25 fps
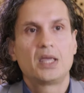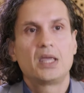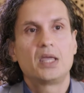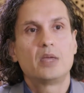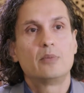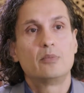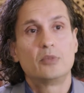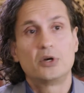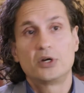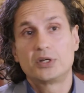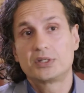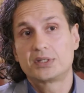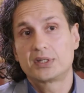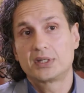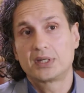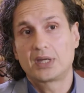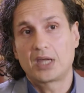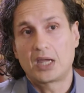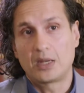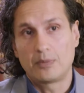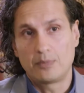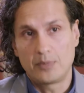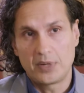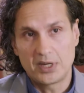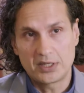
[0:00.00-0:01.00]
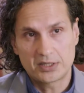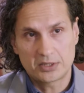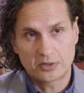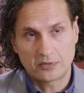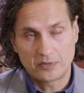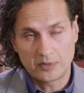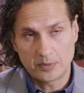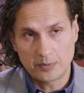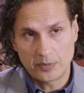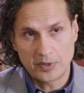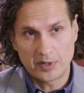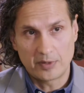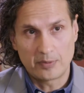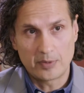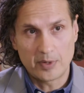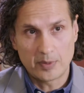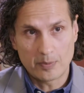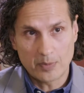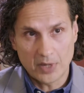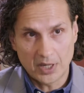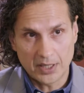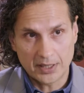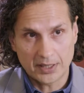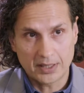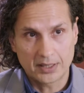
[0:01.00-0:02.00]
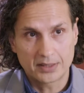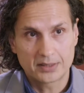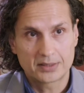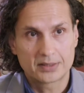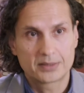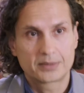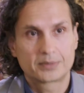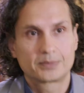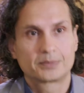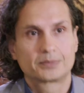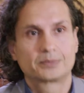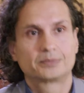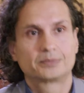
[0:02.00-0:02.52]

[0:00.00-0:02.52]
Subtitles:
emerging and base of the pyramid markets.